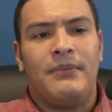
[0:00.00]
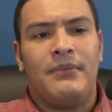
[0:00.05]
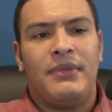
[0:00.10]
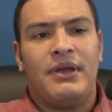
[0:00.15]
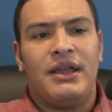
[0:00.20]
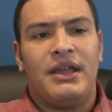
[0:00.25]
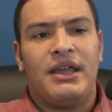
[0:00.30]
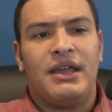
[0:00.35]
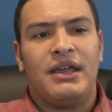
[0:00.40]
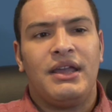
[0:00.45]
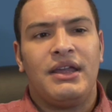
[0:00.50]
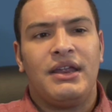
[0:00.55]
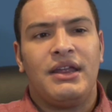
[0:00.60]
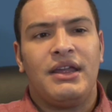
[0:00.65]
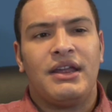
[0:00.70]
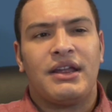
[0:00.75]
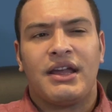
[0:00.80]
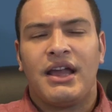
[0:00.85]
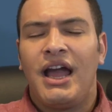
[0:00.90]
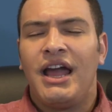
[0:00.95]

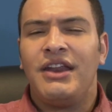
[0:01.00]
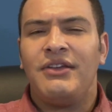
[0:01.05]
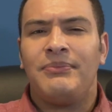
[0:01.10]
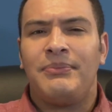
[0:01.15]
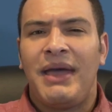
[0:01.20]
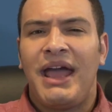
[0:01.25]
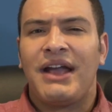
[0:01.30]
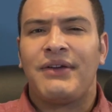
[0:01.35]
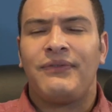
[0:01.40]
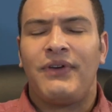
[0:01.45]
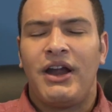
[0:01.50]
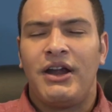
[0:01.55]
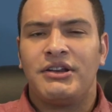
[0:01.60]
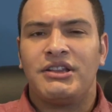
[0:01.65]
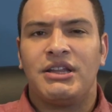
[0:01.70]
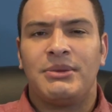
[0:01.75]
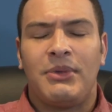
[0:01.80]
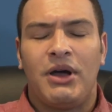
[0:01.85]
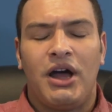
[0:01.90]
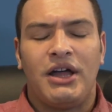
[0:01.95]
it kind of backfired
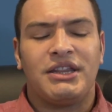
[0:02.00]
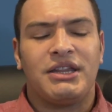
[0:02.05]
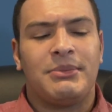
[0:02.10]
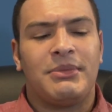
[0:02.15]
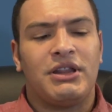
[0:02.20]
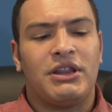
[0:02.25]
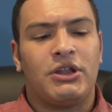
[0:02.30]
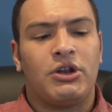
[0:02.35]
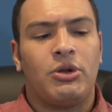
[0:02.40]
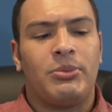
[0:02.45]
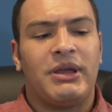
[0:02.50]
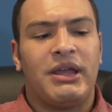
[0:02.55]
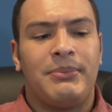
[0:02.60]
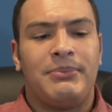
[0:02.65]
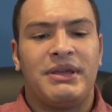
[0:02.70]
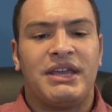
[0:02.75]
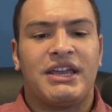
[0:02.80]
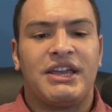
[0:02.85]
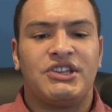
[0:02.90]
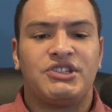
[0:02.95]
on them a little bit,
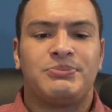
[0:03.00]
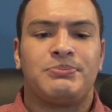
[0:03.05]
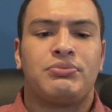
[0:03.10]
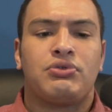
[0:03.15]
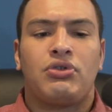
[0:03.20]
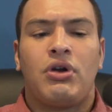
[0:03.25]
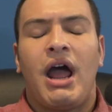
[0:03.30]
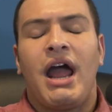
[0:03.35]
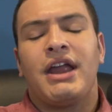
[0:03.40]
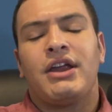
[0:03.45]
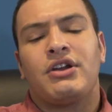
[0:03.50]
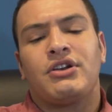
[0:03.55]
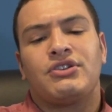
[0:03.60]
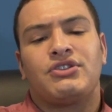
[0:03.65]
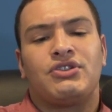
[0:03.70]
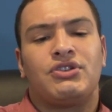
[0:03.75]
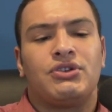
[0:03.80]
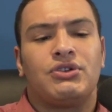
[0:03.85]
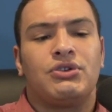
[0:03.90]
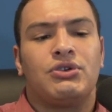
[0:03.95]
because prior
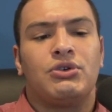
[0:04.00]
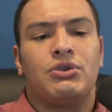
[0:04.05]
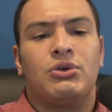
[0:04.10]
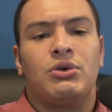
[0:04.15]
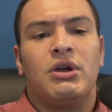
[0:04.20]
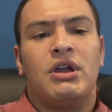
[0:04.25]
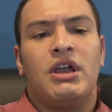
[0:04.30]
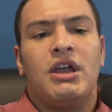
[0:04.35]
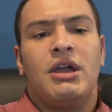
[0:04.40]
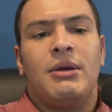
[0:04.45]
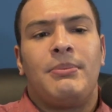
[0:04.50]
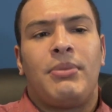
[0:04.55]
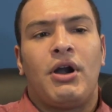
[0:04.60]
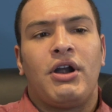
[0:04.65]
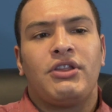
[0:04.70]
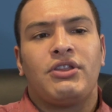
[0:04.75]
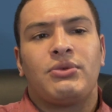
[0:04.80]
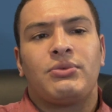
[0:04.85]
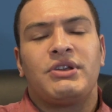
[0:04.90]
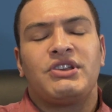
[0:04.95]
to part
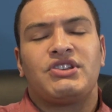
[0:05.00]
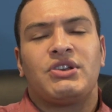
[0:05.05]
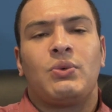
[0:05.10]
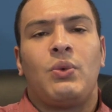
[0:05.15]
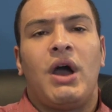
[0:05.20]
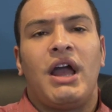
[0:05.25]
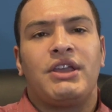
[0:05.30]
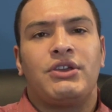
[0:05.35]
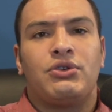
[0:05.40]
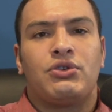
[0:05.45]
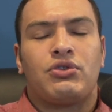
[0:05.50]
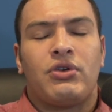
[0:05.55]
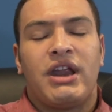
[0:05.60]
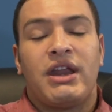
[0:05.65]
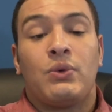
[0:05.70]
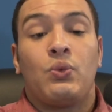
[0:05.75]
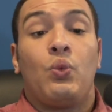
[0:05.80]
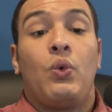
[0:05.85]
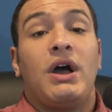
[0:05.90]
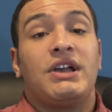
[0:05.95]
of the reason why
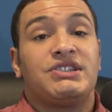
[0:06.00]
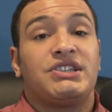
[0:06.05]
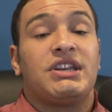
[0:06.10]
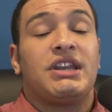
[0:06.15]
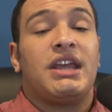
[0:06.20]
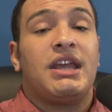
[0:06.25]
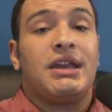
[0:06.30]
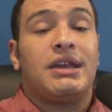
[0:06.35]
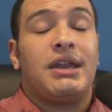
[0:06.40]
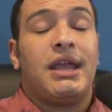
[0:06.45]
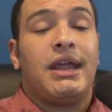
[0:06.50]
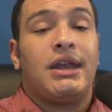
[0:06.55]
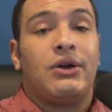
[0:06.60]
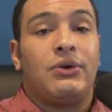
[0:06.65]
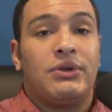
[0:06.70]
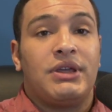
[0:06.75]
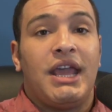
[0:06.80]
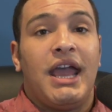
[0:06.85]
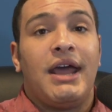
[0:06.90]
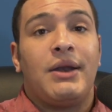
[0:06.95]
Ukraine wasn't in NATO
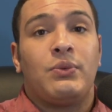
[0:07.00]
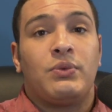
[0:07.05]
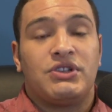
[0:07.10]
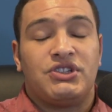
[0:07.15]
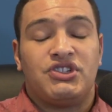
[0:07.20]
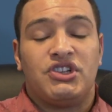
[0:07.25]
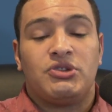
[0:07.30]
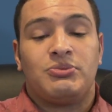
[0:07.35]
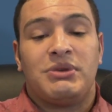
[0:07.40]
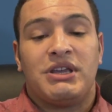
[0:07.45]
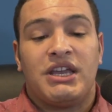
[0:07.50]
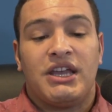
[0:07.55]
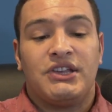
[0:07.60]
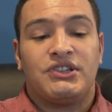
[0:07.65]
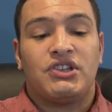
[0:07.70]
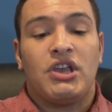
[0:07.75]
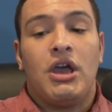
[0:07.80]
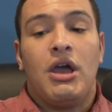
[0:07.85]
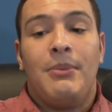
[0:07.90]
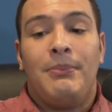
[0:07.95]
yet was just
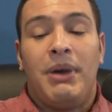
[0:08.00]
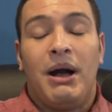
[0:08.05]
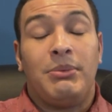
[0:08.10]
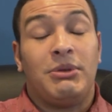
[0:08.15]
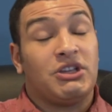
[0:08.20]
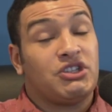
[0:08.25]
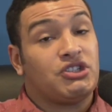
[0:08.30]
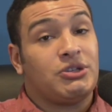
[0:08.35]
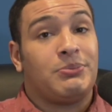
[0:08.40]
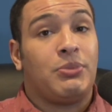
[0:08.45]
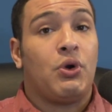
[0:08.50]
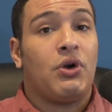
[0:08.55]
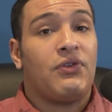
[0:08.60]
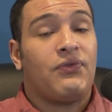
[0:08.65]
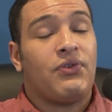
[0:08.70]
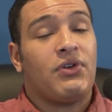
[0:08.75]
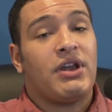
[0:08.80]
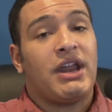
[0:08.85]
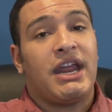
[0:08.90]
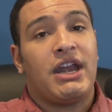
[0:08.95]
because public support
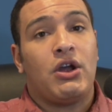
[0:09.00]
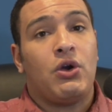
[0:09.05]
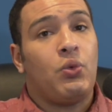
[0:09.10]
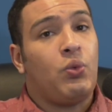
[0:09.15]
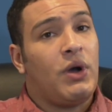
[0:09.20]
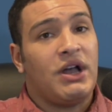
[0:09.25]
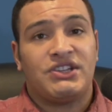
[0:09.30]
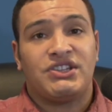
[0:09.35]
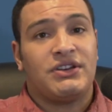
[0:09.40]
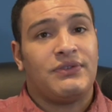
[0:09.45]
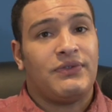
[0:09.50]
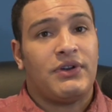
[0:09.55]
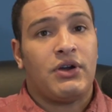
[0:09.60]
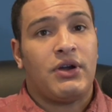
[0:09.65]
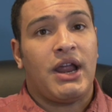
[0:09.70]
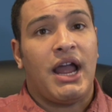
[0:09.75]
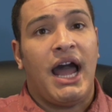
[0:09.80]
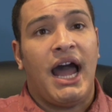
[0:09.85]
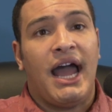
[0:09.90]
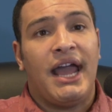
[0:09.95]
for NATO wasn't very
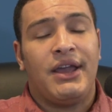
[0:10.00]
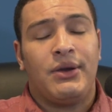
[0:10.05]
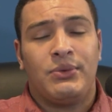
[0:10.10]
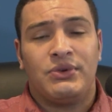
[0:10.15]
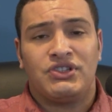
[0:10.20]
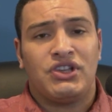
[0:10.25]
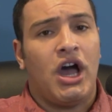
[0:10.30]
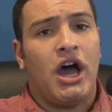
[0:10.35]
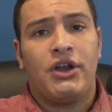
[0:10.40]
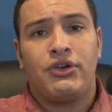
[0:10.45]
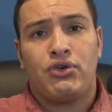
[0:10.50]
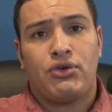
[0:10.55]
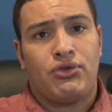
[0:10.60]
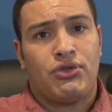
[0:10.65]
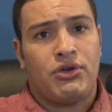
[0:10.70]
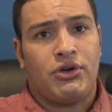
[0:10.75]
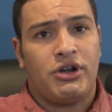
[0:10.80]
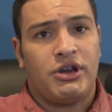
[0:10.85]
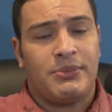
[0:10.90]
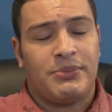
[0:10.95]
high. It was under
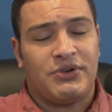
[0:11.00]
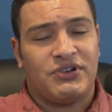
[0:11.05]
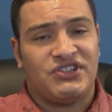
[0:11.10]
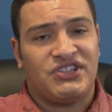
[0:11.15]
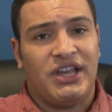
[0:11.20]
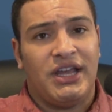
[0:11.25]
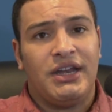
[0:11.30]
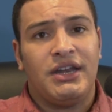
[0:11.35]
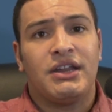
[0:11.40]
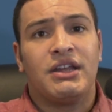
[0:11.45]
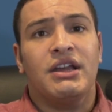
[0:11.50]
30%